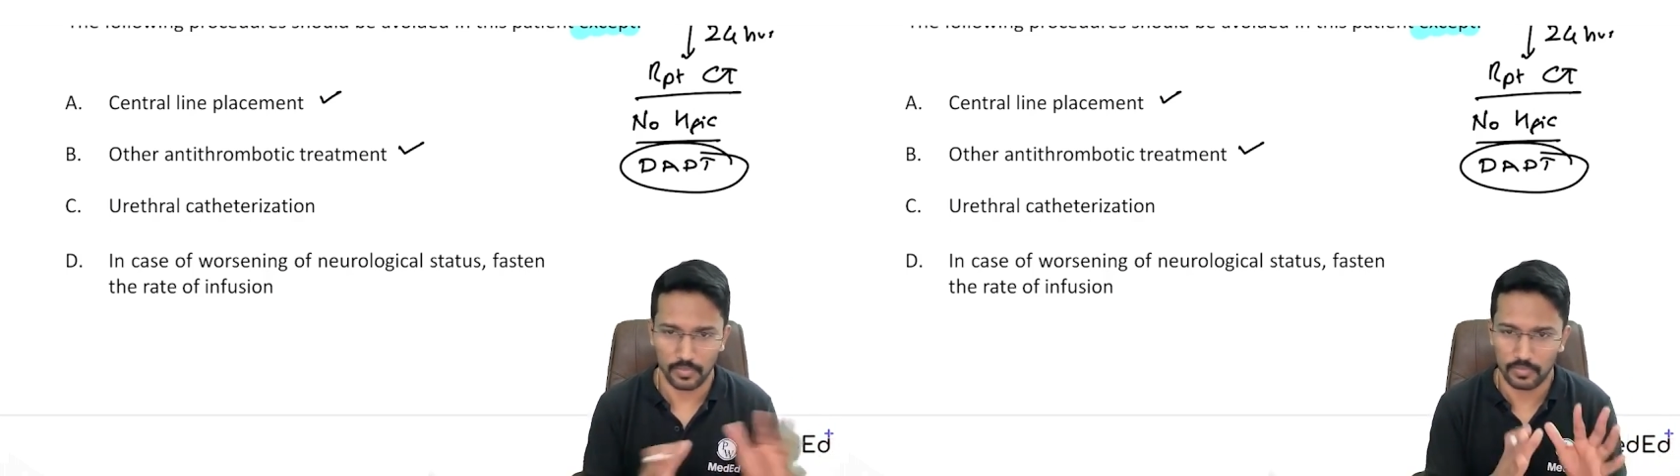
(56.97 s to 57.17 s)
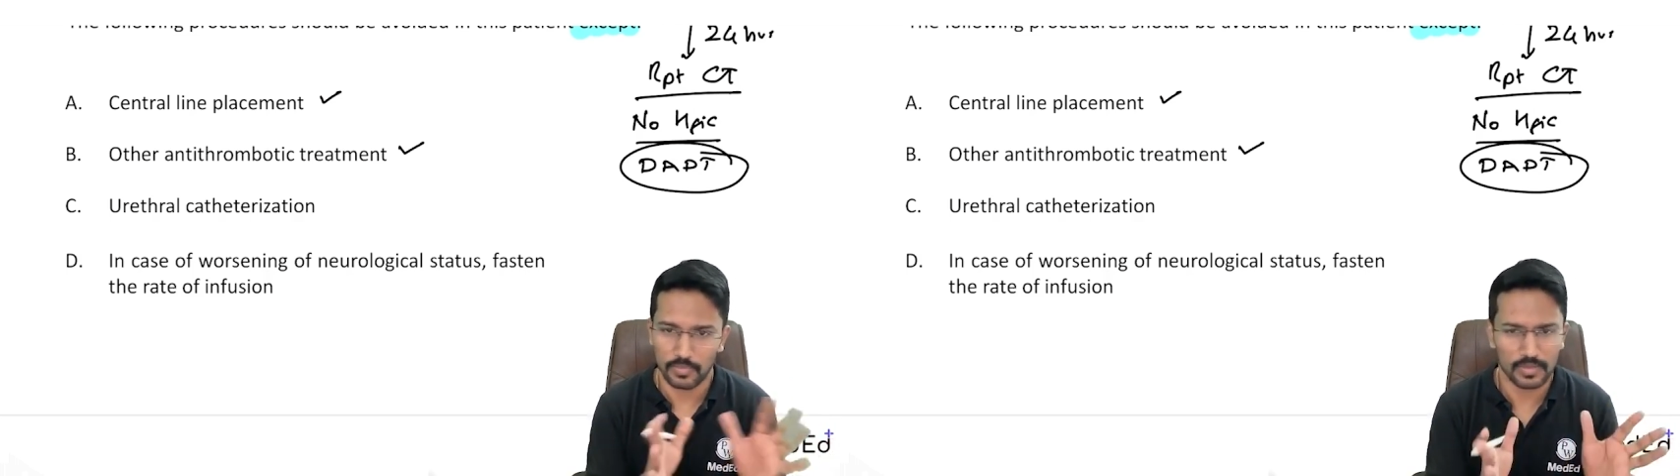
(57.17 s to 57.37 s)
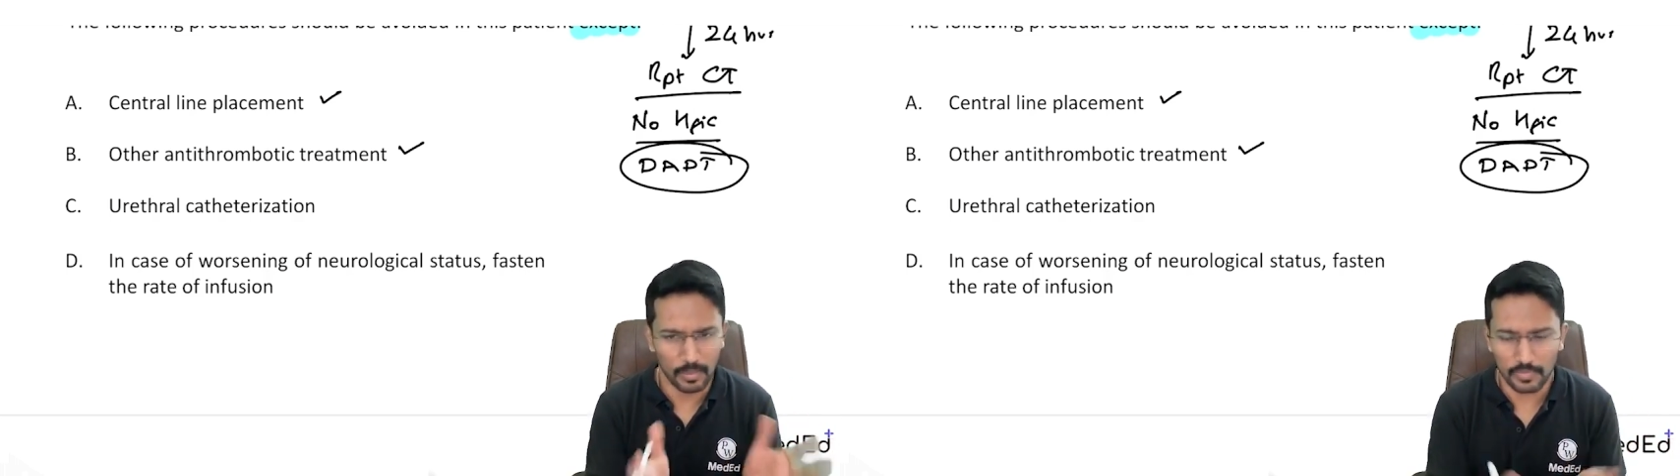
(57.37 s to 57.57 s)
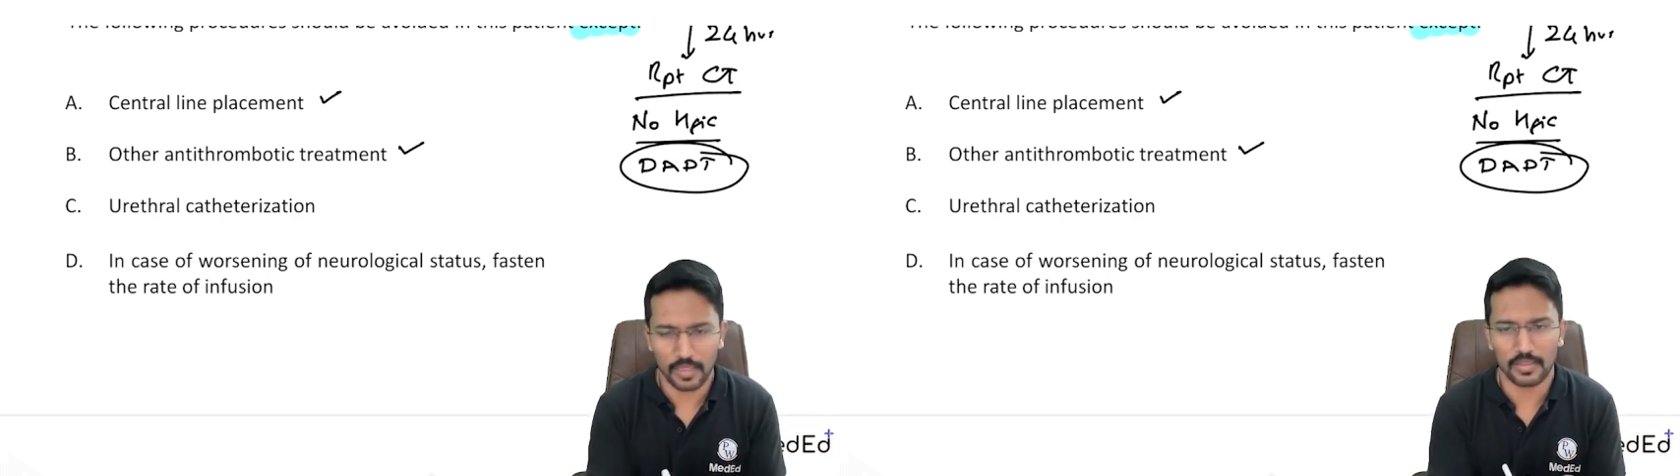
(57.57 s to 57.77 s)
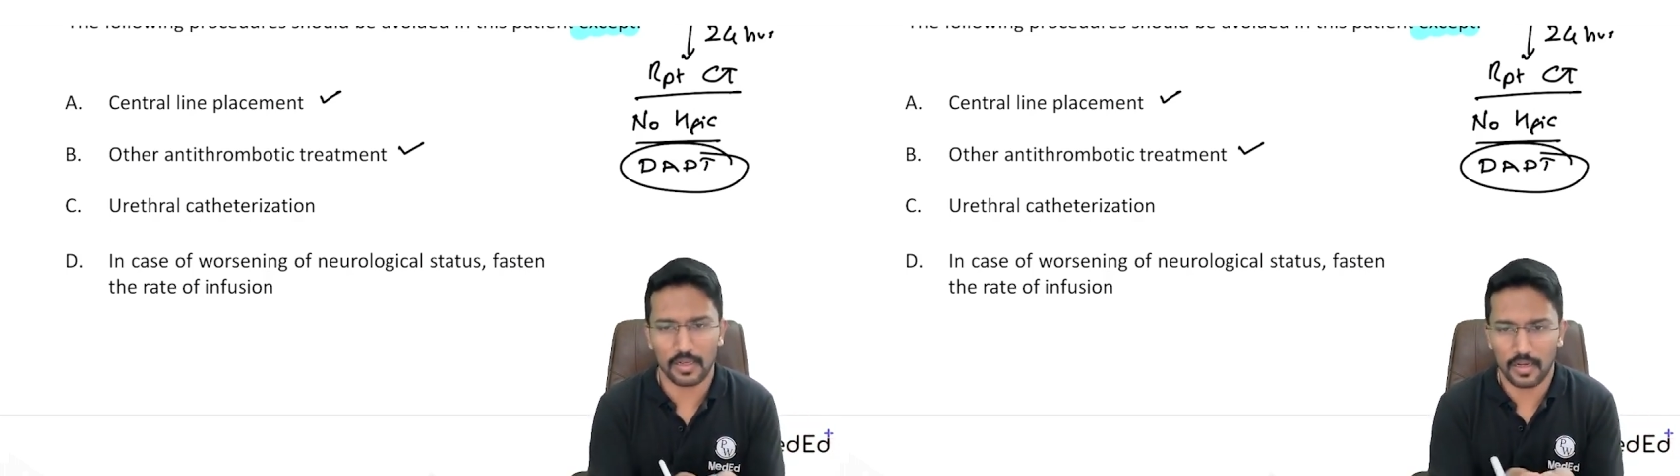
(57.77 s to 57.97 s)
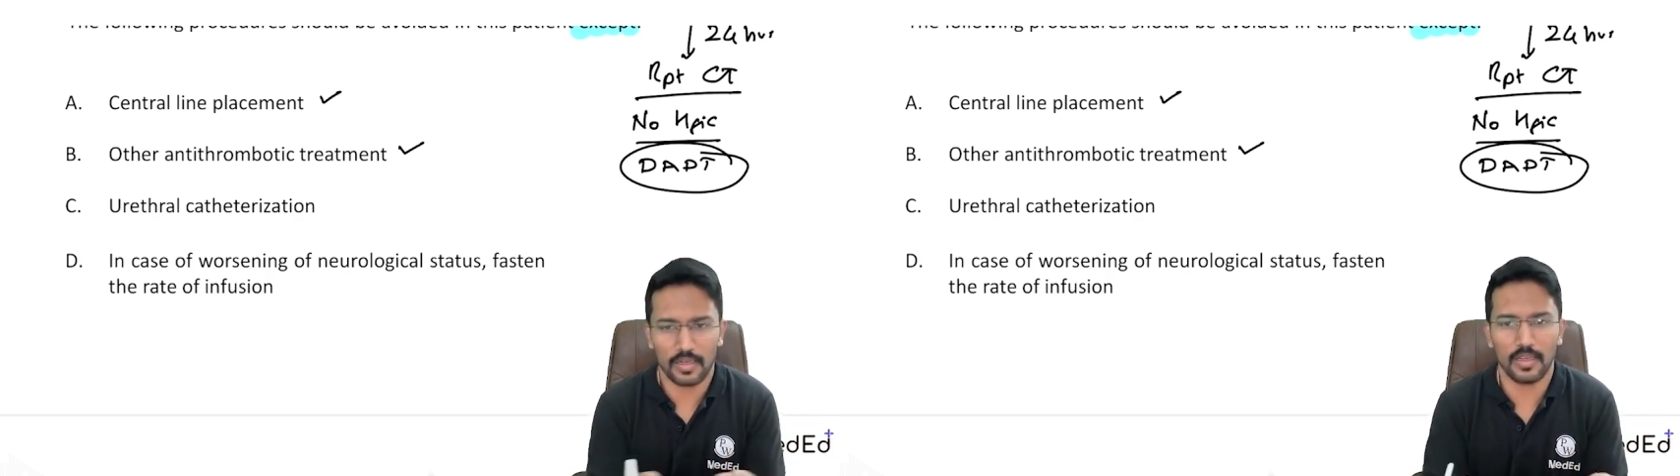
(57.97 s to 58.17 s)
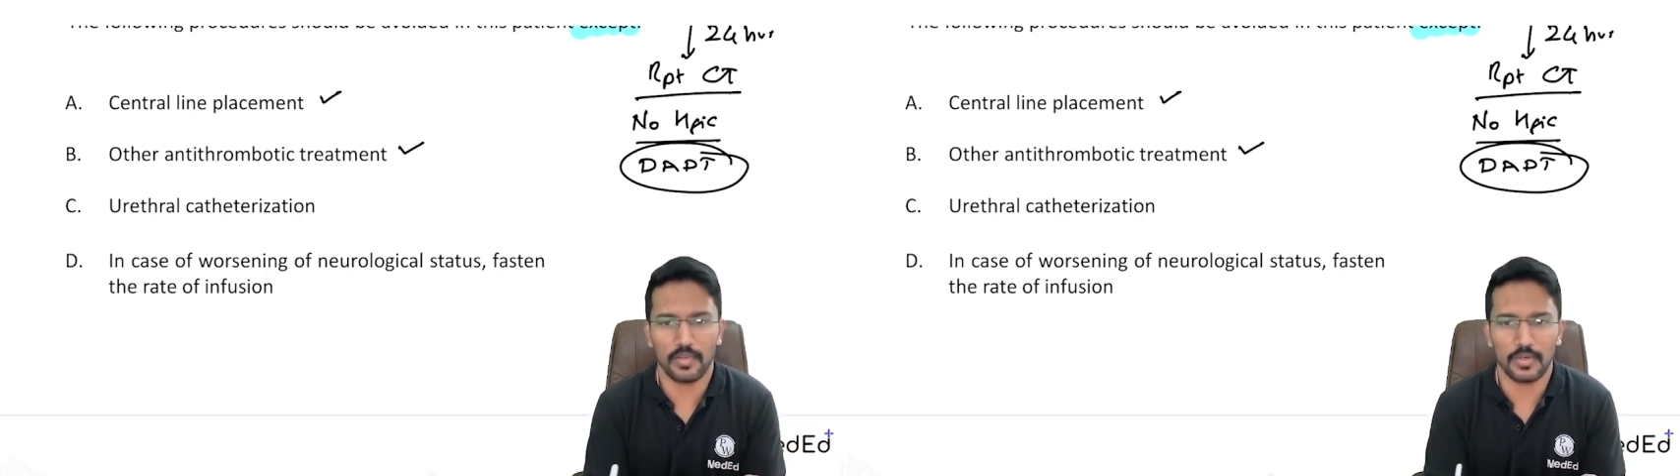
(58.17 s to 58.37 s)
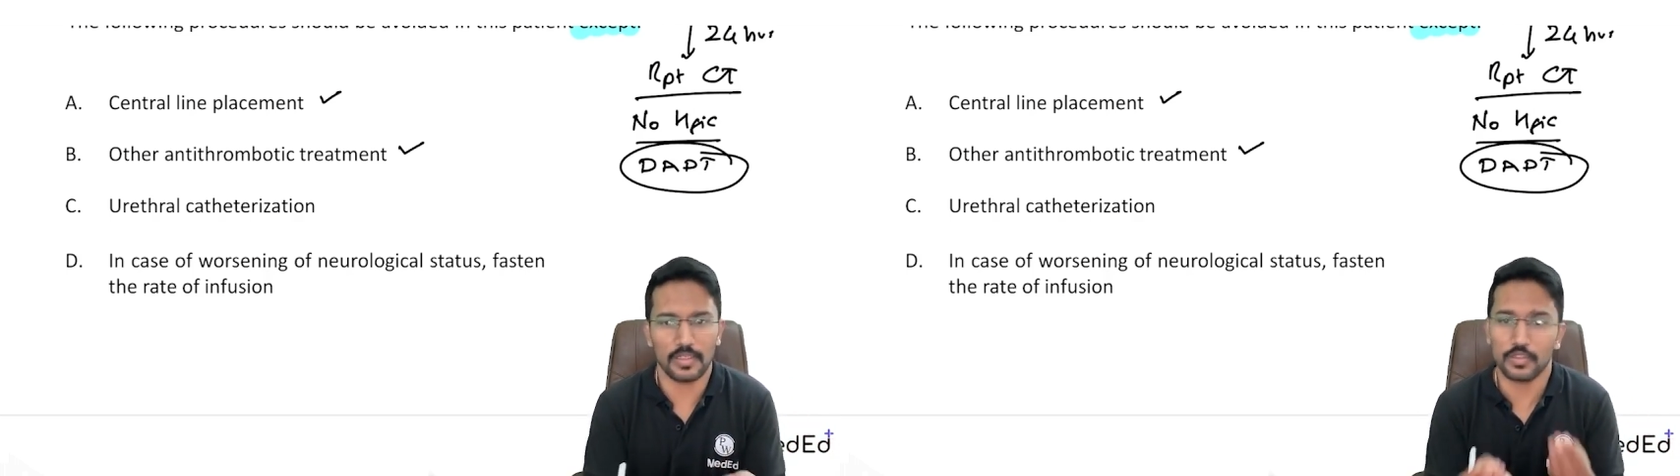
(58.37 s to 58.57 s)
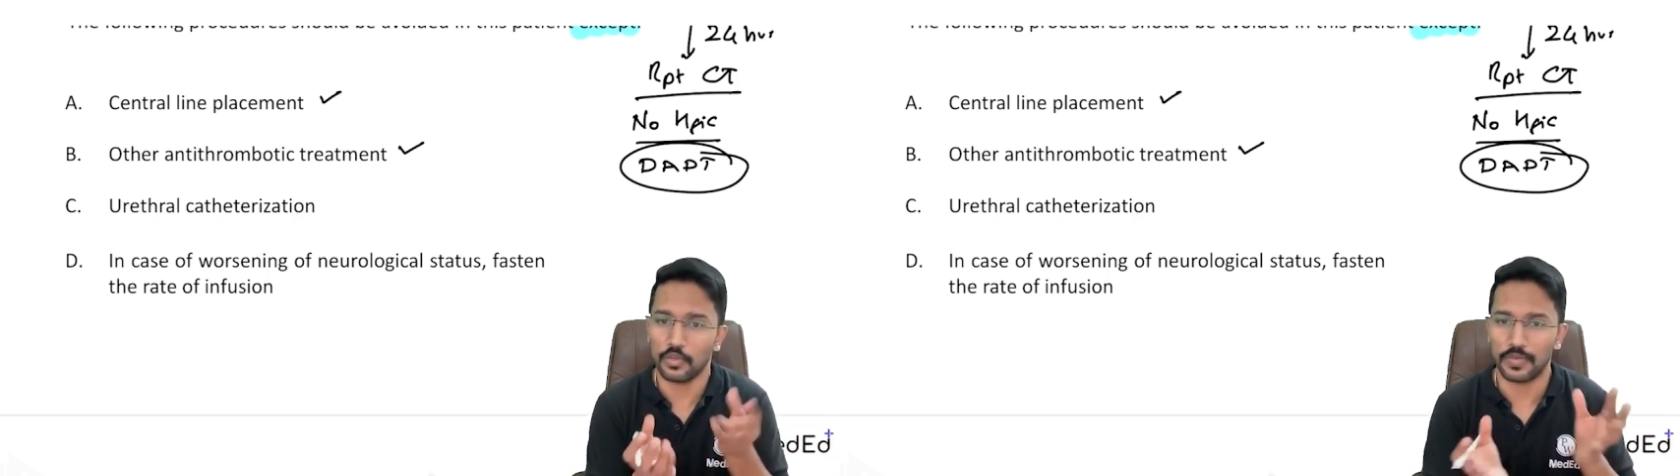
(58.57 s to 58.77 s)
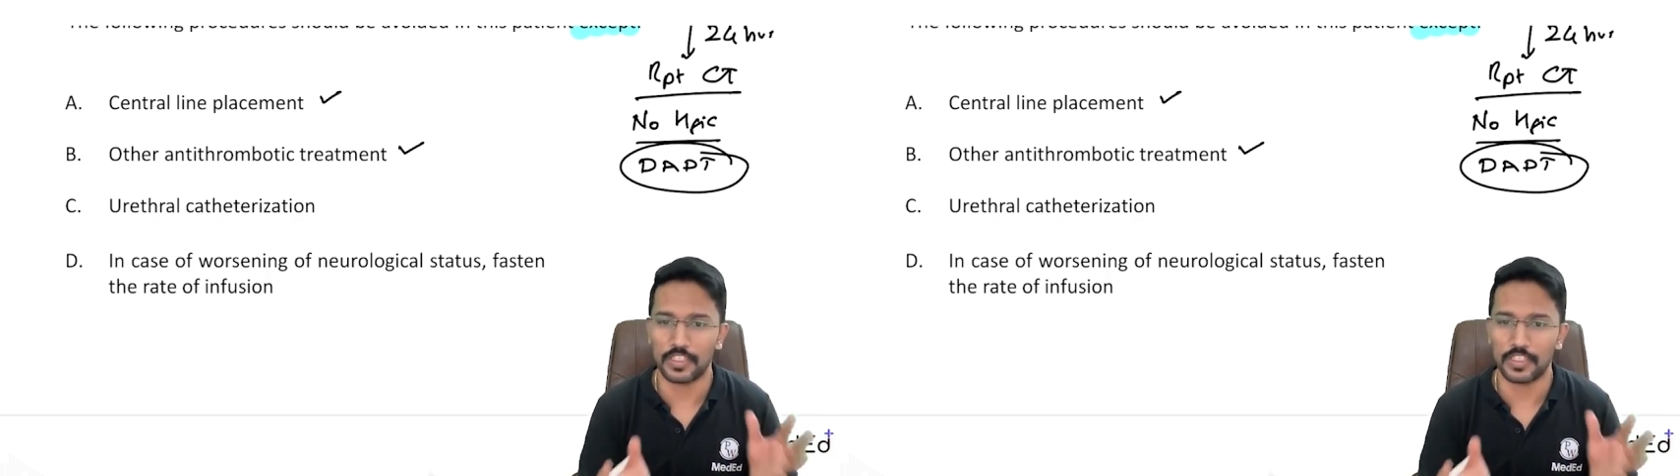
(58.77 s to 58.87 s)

some other earlier evidence of